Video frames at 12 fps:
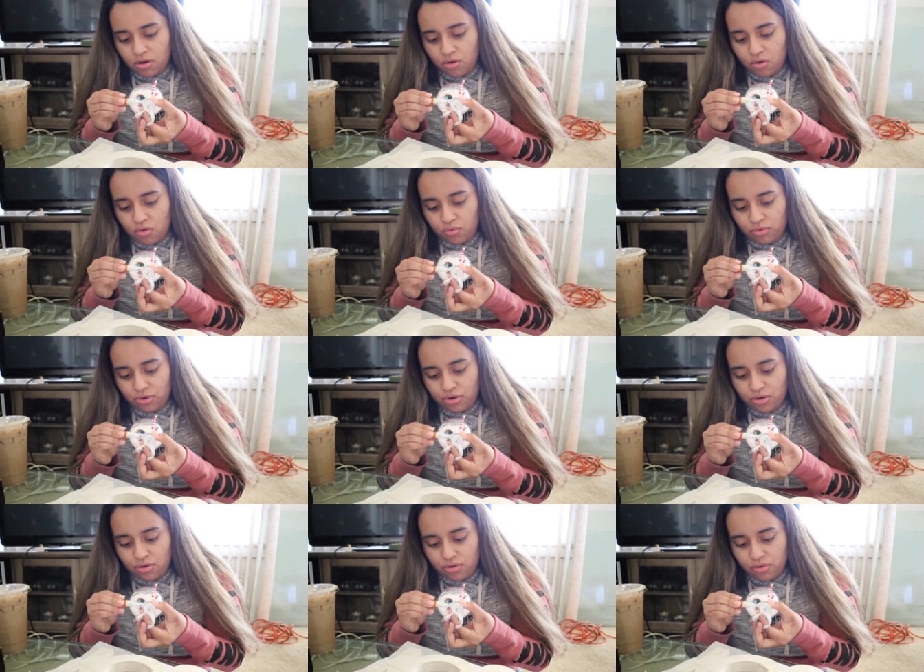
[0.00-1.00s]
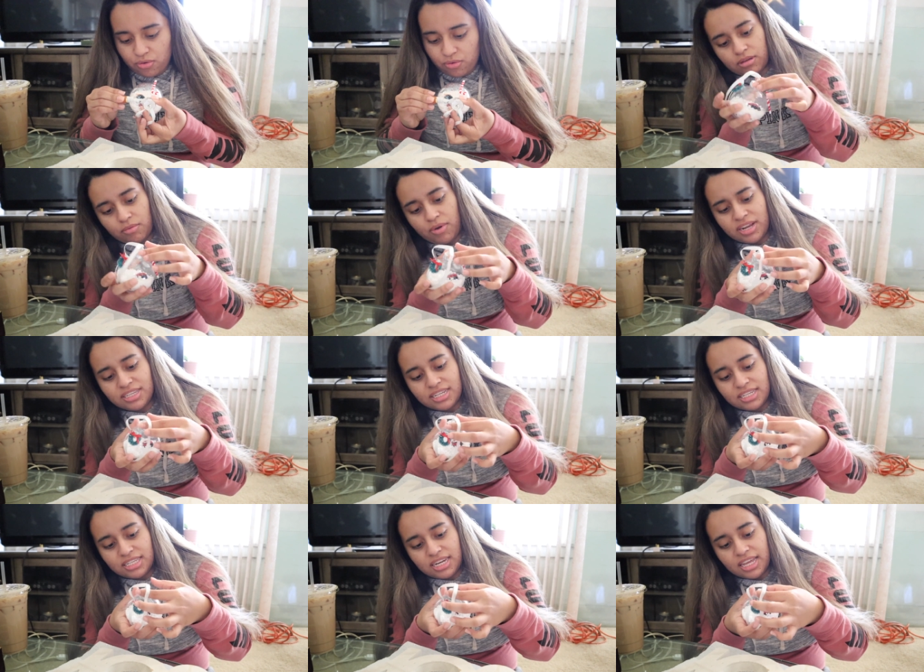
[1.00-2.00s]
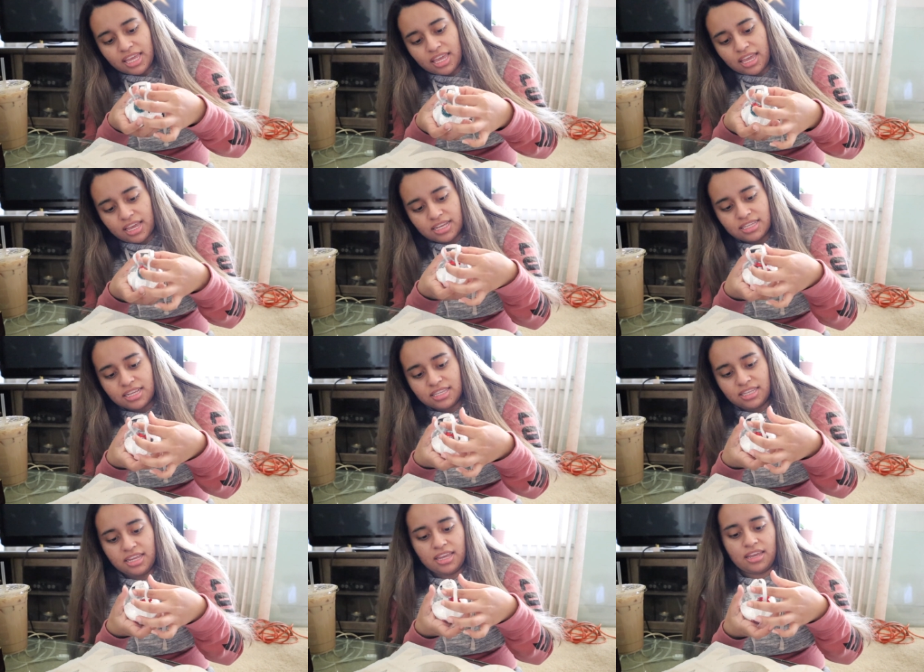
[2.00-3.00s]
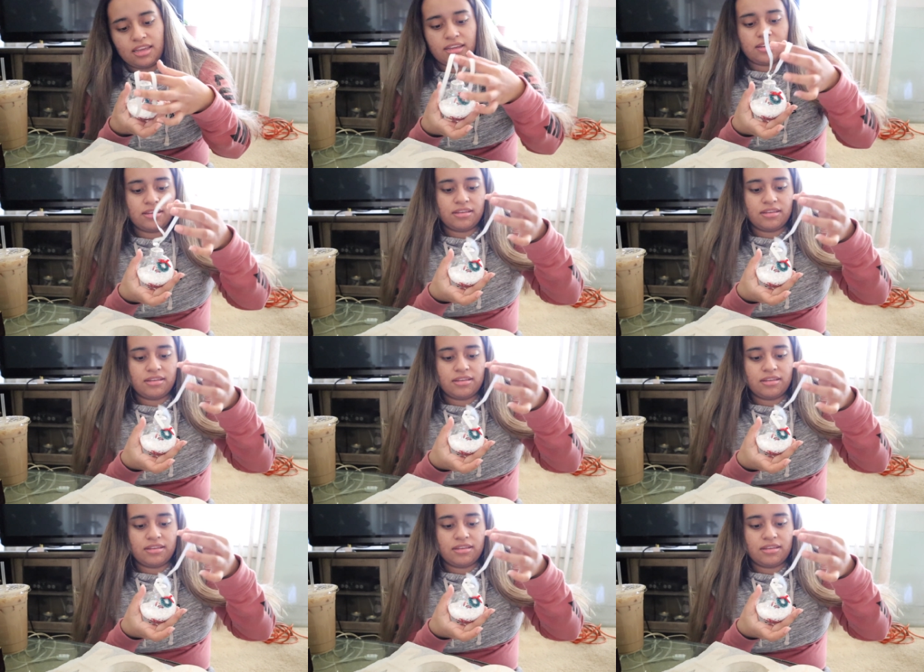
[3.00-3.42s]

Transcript: Oh no. Why isn't it sticking? It's not sticking.